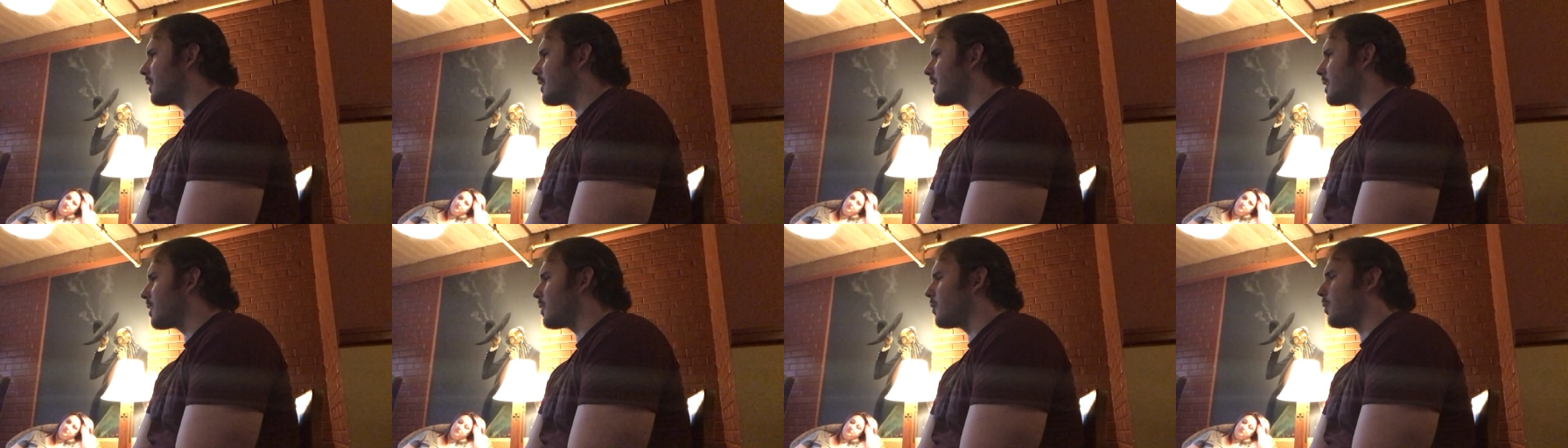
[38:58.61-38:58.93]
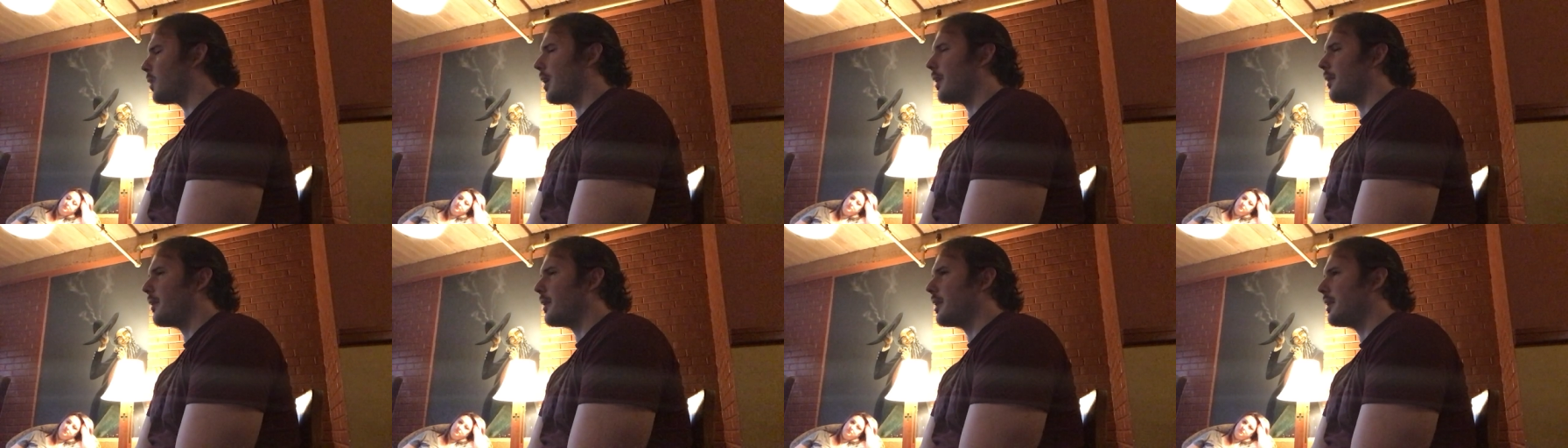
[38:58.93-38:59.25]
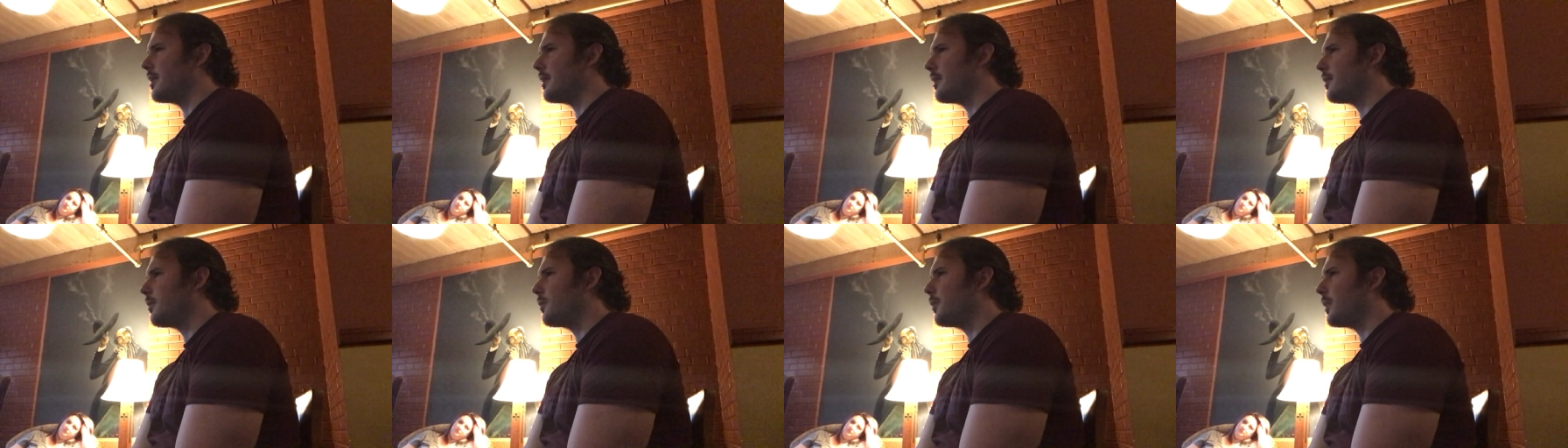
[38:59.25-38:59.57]
This is why we
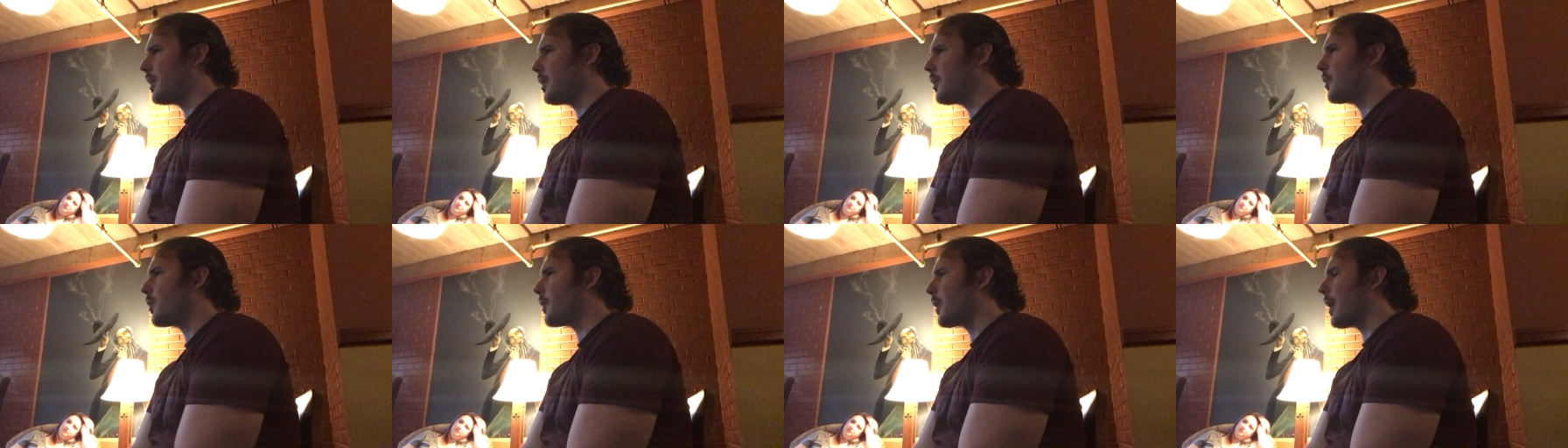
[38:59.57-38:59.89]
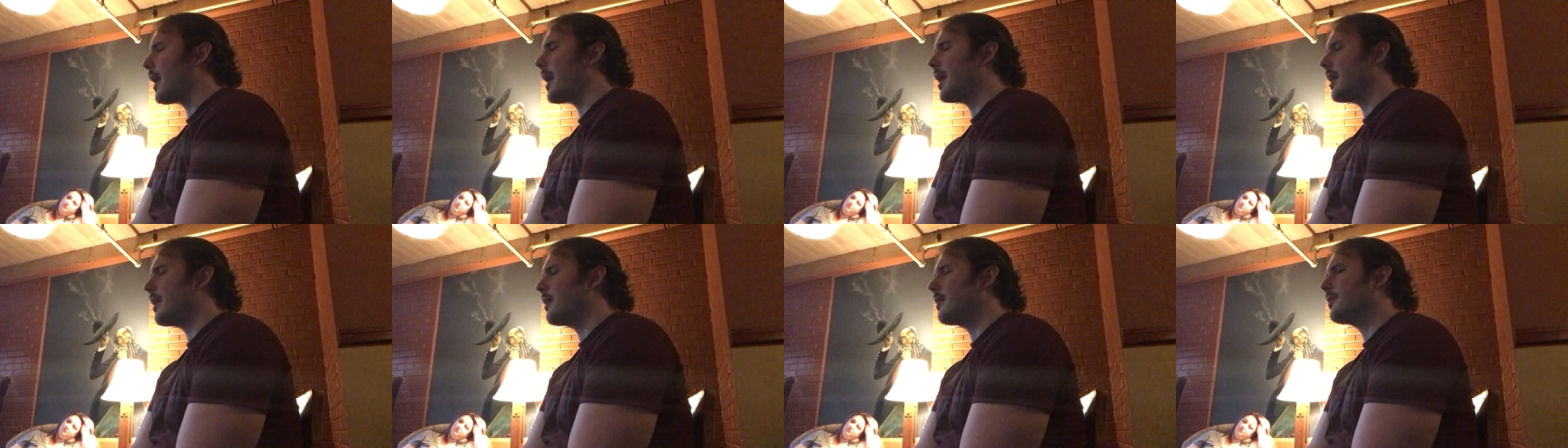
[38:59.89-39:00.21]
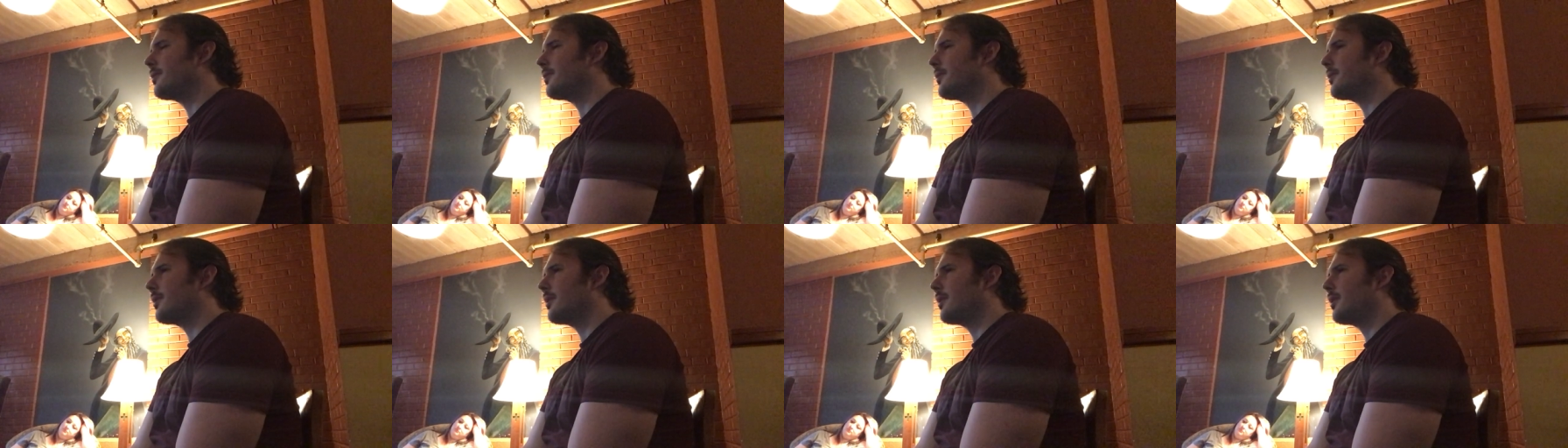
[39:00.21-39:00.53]
we crave
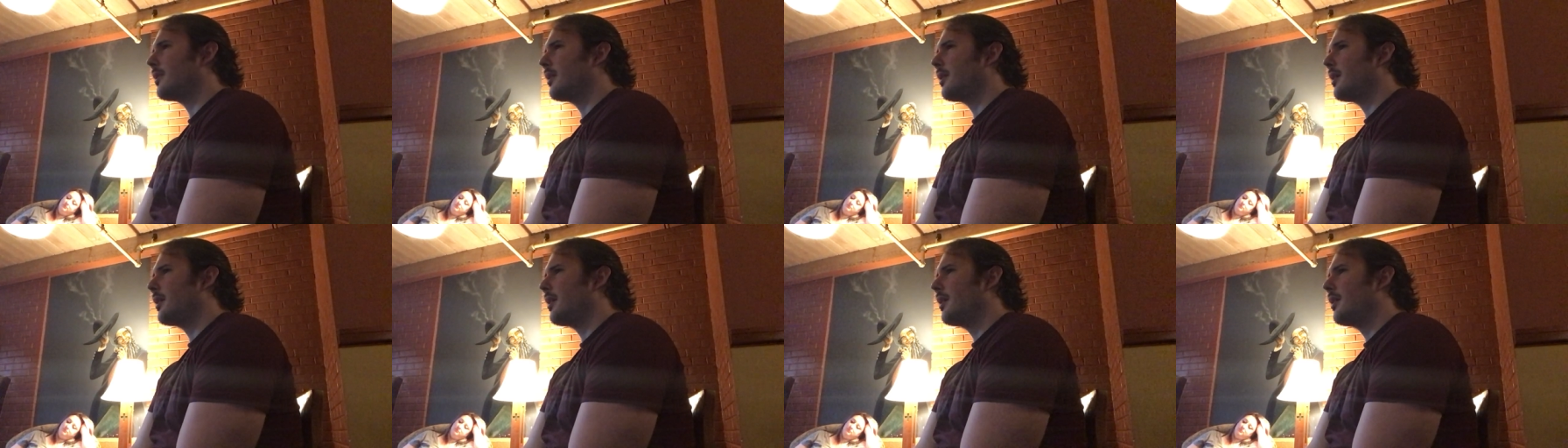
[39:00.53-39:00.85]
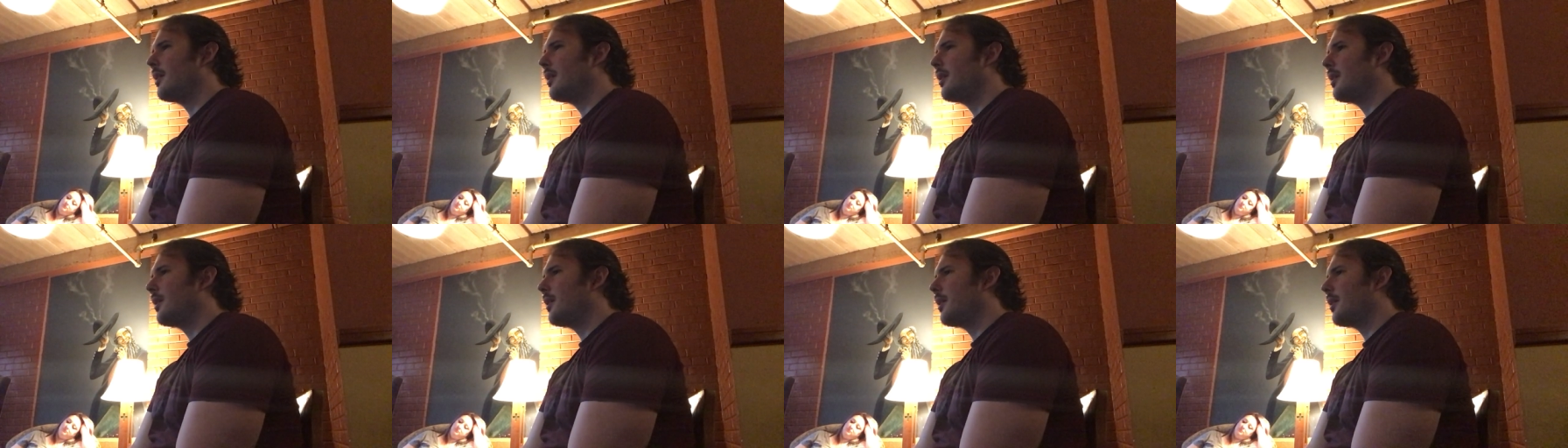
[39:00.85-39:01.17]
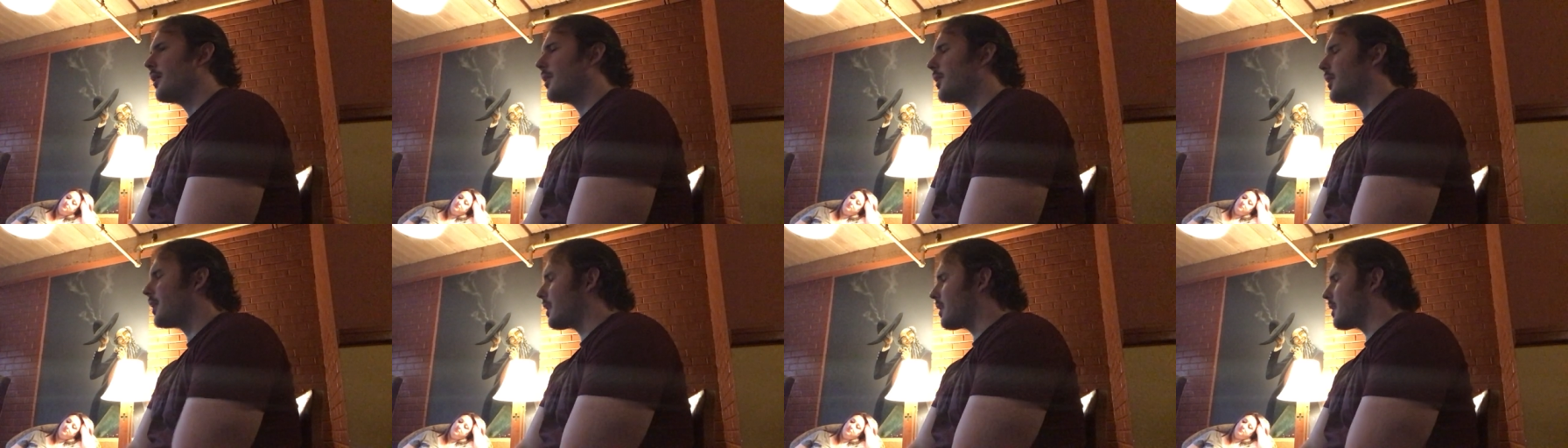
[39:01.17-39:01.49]

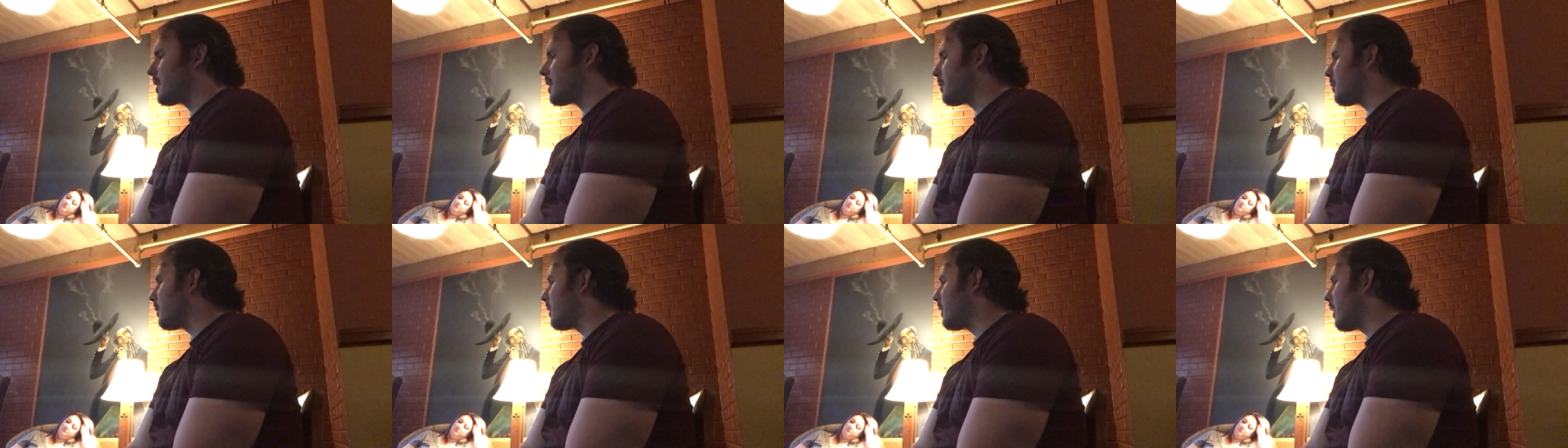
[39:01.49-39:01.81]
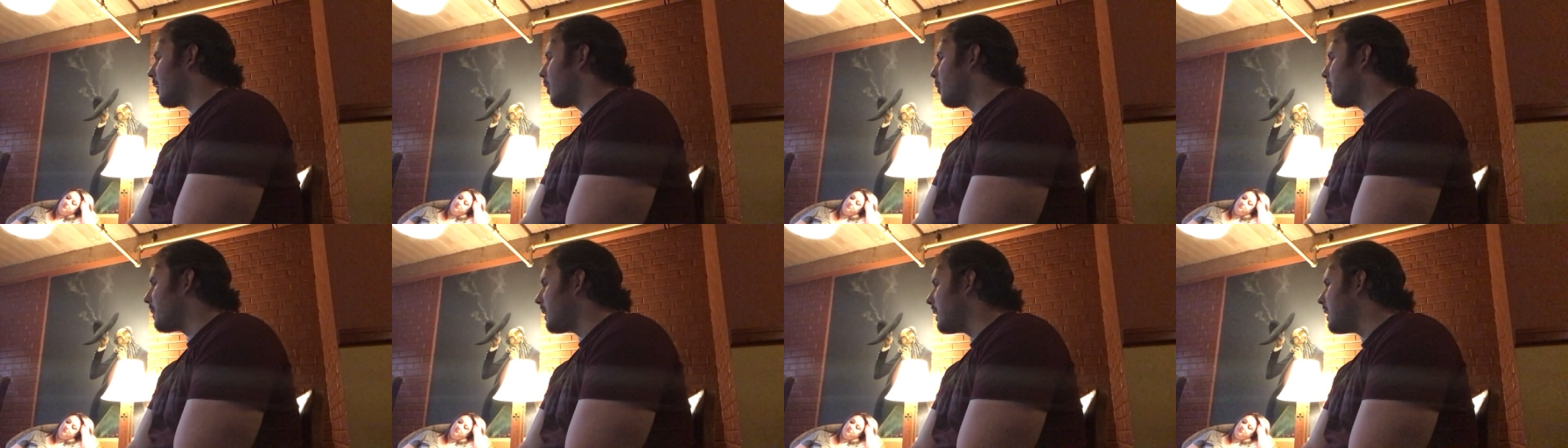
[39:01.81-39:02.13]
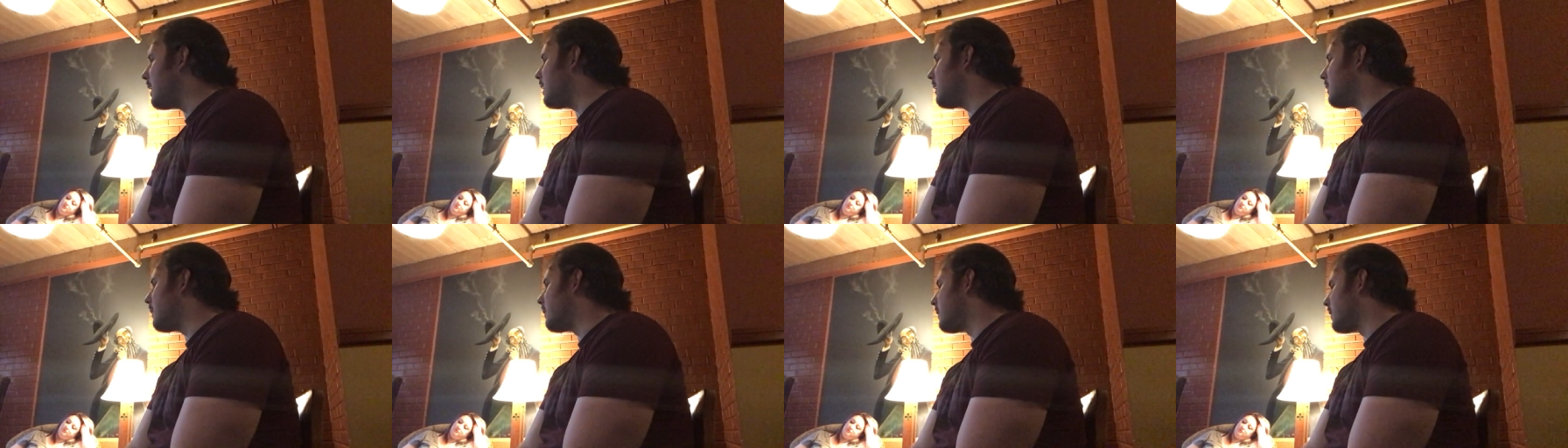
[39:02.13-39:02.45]
things that will help
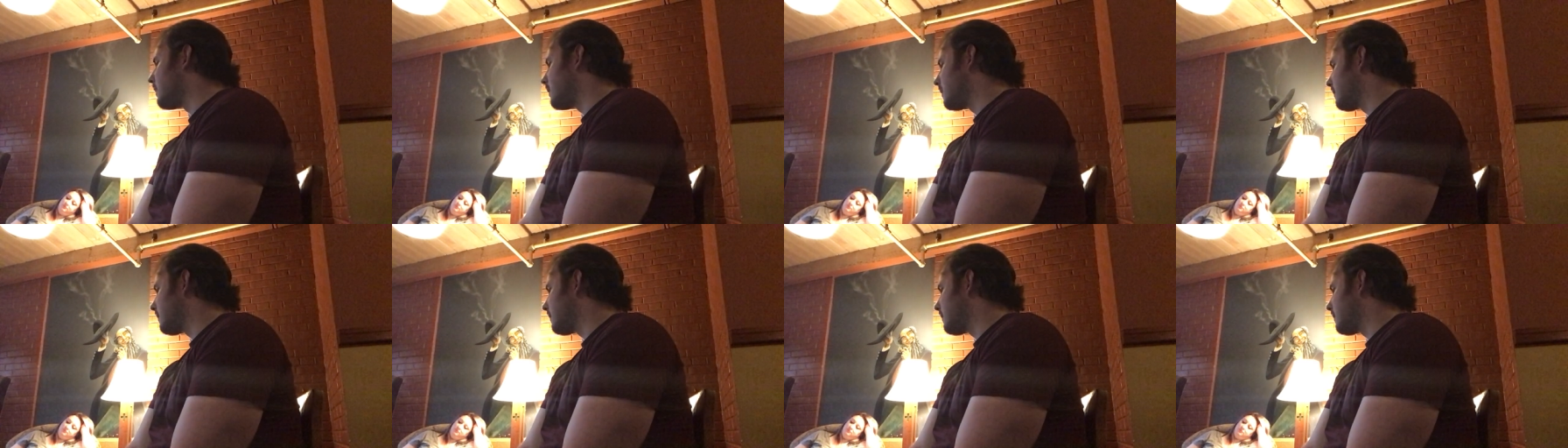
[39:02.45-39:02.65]
heal.